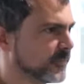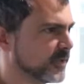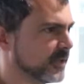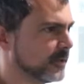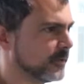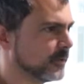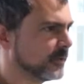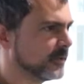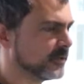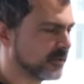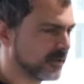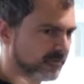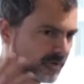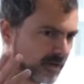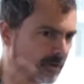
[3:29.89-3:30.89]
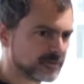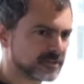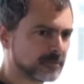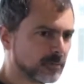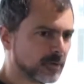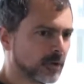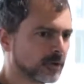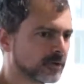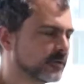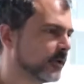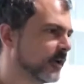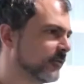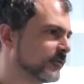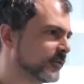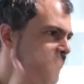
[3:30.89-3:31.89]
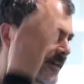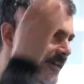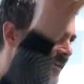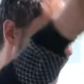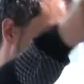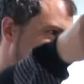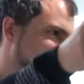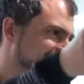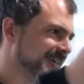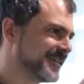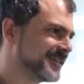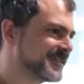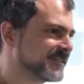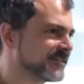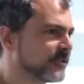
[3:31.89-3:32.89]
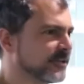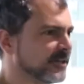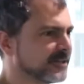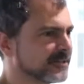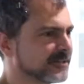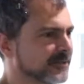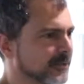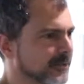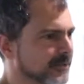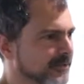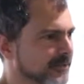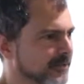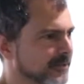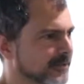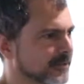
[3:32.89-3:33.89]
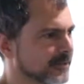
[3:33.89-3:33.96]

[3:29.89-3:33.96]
You know, if you have a housing block, you have the street on the